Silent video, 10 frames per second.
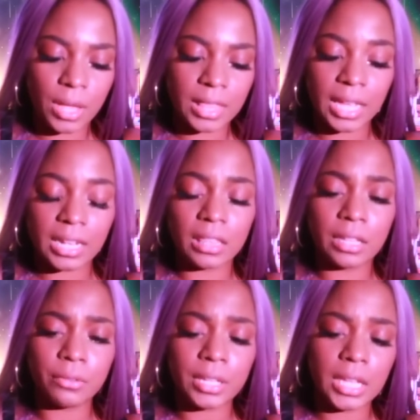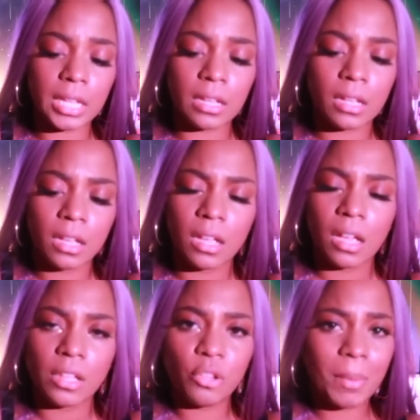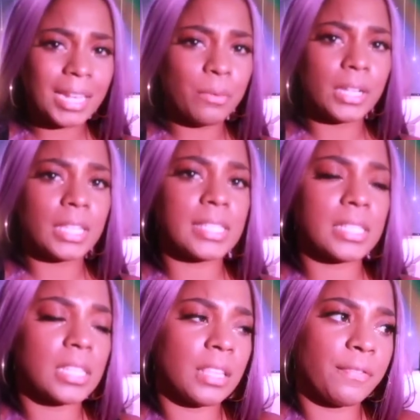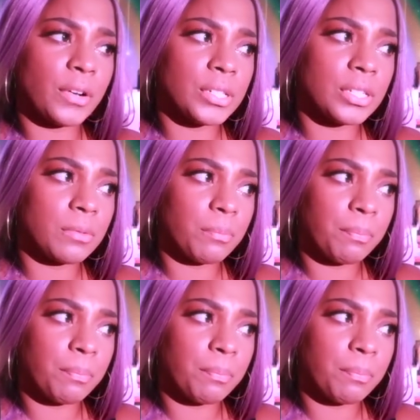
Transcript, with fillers: And that literally, you might wanna listen to the first